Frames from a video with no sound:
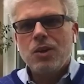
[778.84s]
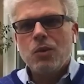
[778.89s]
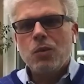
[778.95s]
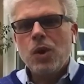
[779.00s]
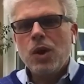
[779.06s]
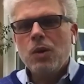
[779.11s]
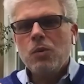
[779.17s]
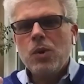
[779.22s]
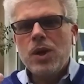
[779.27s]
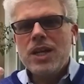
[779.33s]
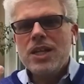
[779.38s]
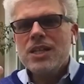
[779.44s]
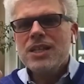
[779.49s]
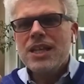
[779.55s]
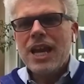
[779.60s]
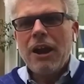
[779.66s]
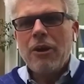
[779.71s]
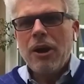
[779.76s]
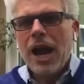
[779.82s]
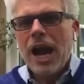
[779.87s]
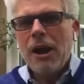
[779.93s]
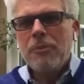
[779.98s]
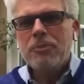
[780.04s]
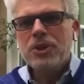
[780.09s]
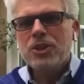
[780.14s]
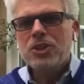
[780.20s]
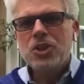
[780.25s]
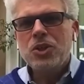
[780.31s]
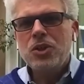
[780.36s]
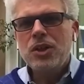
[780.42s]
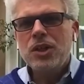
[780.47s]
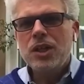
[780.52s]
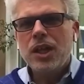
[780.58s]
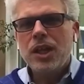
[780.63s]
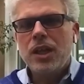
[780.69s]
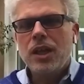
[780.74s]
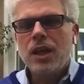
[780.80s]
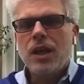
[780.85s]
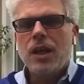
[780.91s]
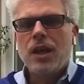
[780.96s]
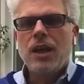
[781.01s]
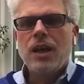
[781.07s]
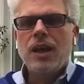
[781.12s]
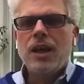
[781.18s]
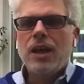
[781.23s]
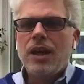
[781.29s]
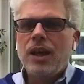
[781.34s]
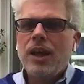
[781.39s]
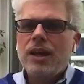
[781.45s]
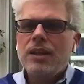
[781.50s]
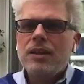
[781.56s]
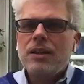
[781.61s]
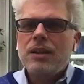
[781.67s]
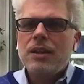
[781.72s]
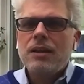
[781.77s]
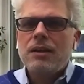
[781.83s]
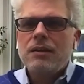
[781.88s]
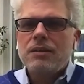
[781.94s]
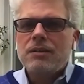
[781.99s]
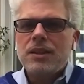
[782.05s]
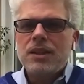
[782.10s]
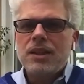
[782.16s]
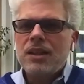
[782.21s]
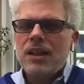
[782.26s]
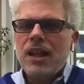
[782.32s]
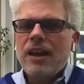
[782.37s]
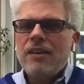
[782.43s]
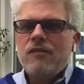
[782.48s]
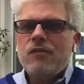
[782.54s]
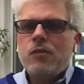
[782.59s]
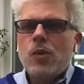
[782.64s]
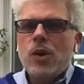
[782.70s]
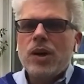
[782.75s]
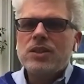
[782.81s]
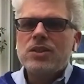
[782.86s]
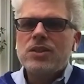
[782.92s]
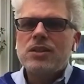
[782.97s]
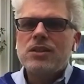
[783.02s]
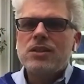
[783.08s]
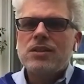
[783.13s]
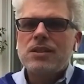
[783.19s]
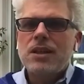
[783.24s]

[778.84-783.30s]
What is our opportunity? And you know, life wants to